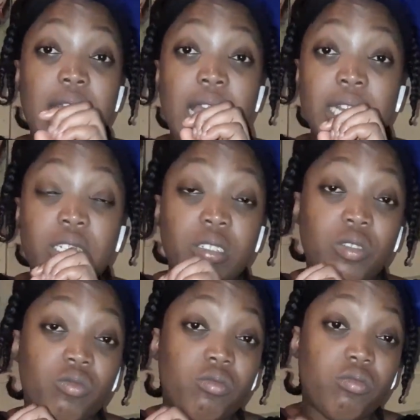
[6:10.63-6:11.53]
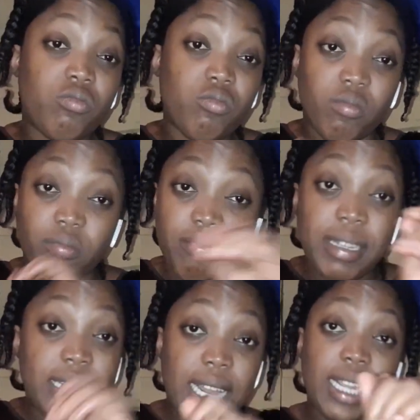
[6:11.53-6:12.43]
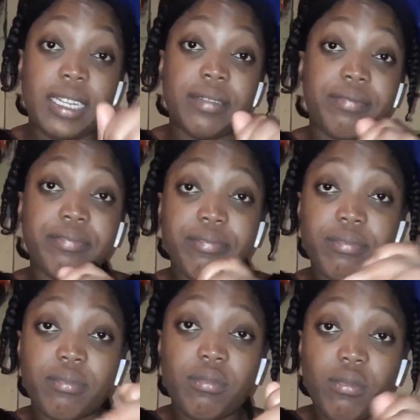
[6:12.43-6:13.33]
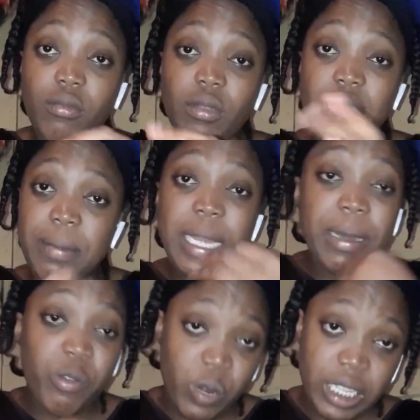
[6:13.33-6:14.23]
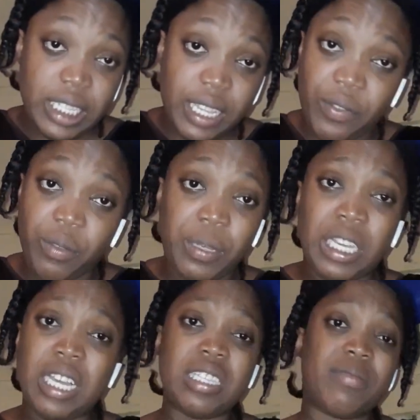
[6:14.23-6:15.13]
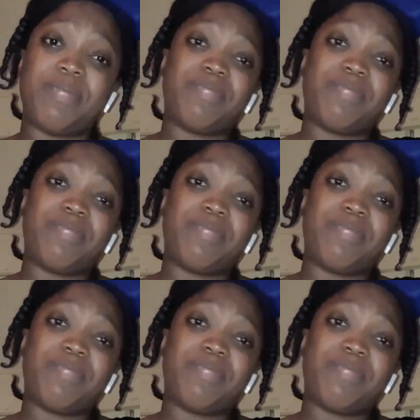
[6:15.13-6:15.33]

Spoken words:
at midnight. Them time the road did safe for me, cause